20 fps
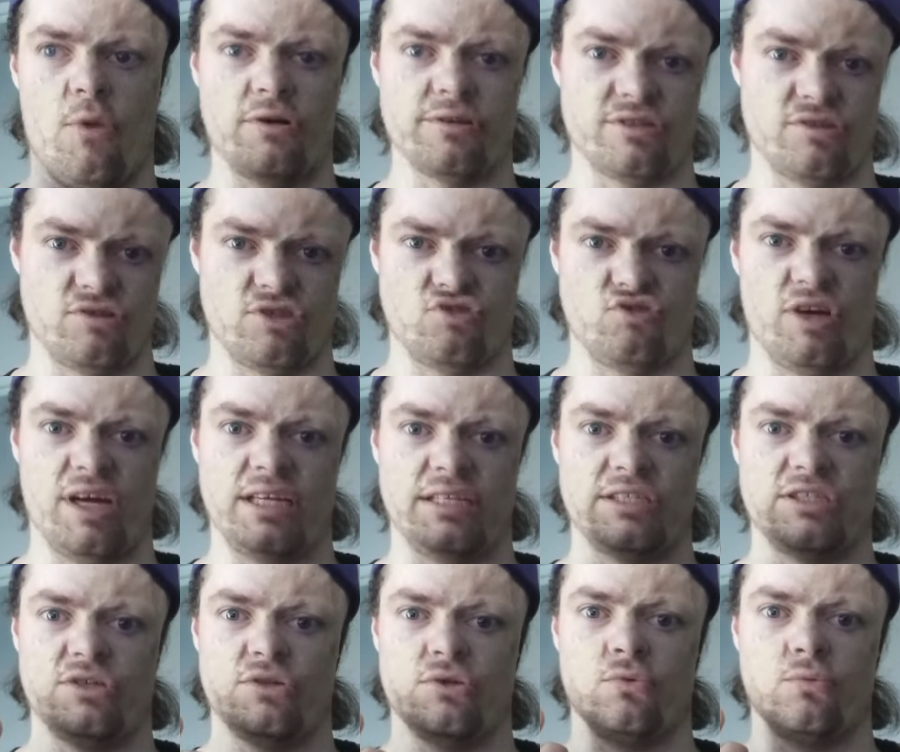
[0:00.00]
I'm also trying
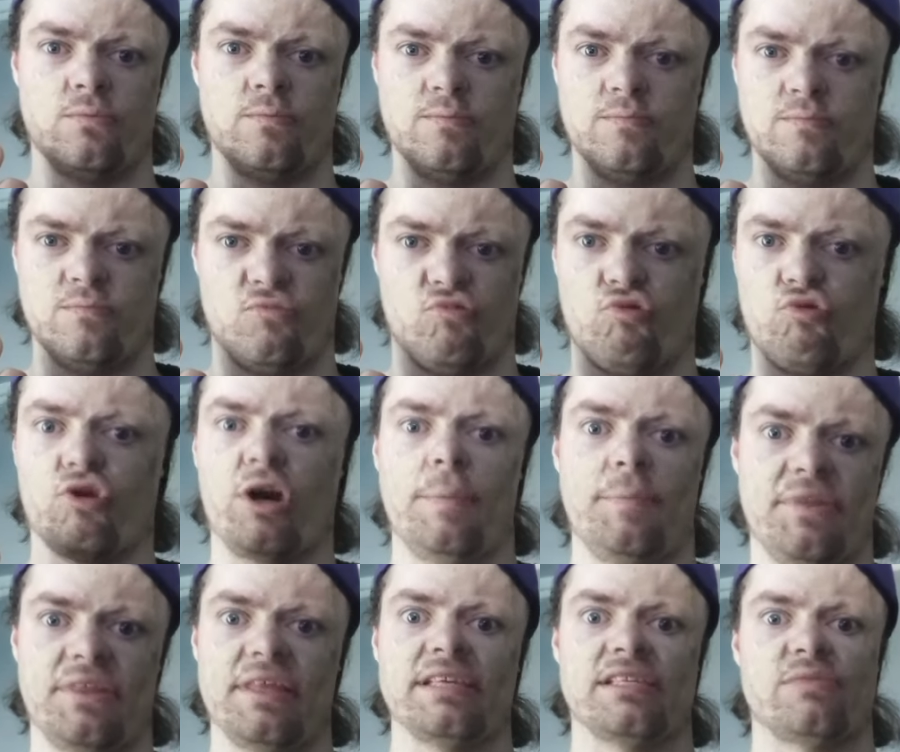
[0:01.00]
to
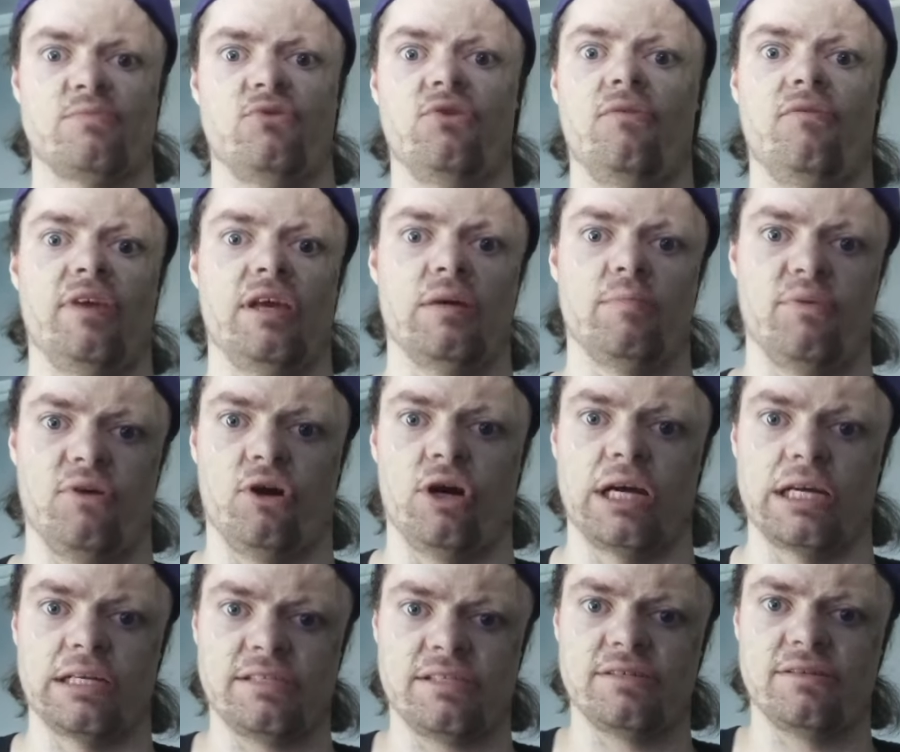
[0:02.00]
rip this movie
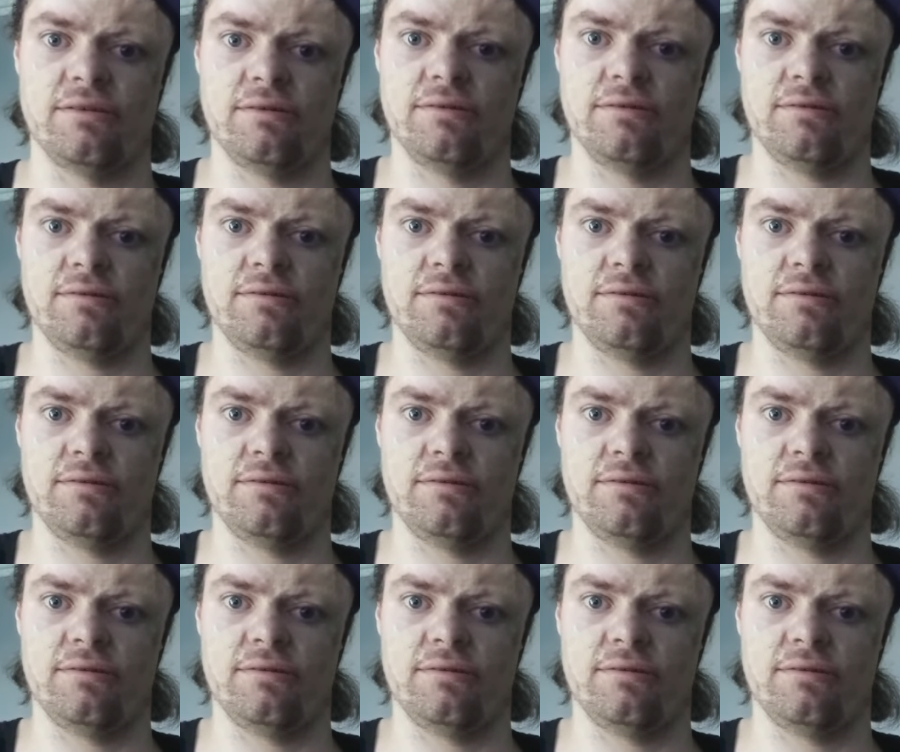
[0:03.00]
apart.